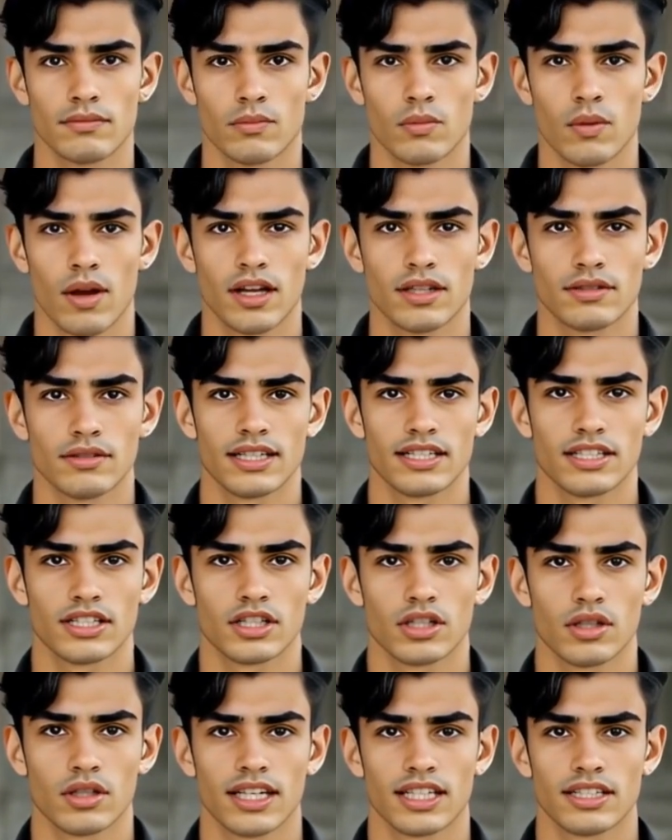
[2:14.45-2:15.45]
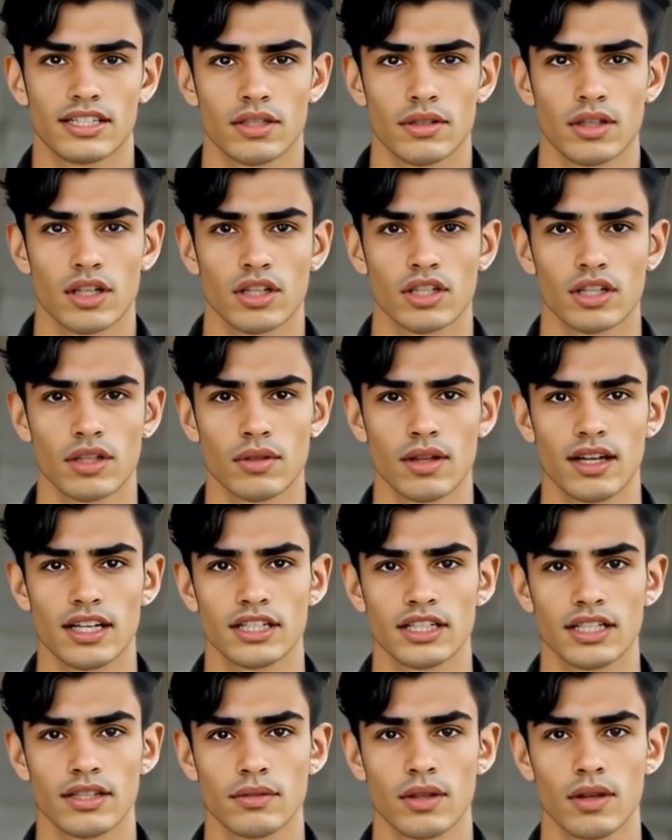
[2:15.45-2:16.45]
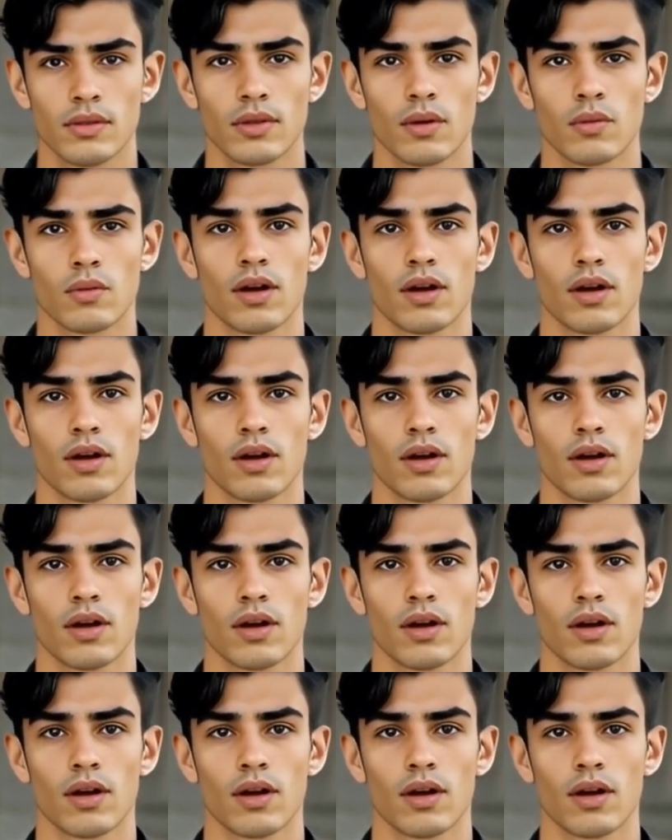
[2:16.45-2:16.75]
One of his students built a list of over